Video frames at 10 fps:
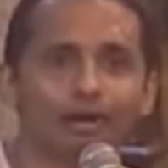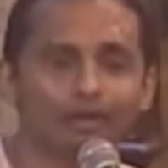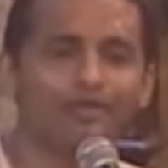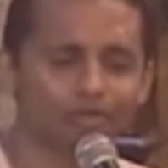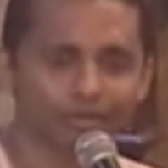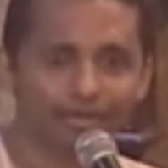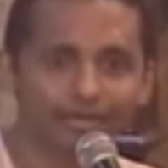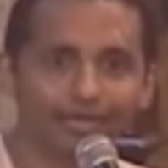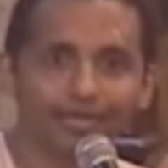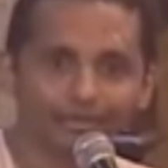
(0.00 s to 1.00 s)
it was not a
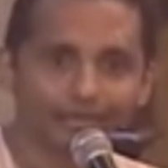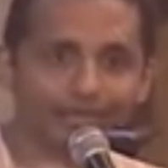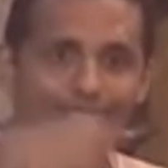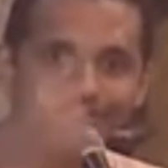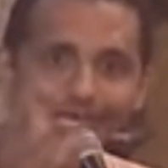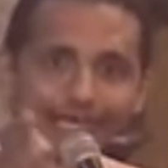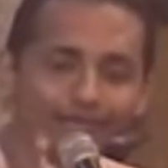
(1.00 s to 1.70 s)
letter, I think it was a direct